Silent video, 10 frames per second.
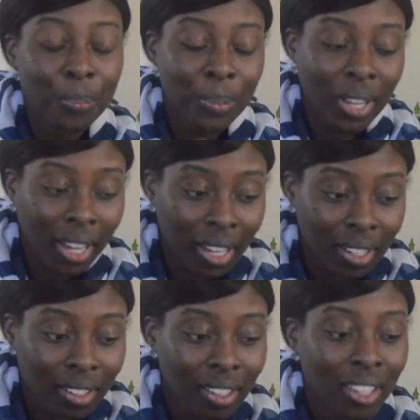
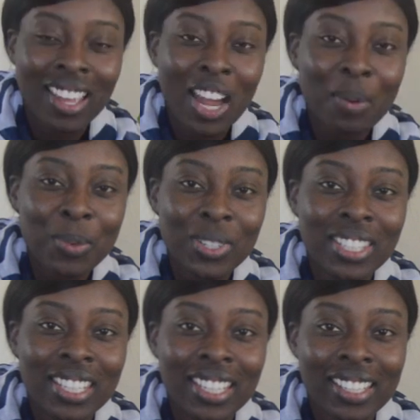But I remember
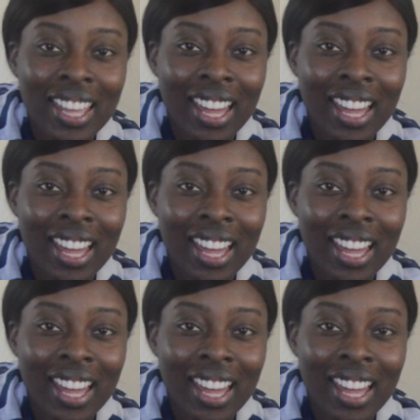seeing an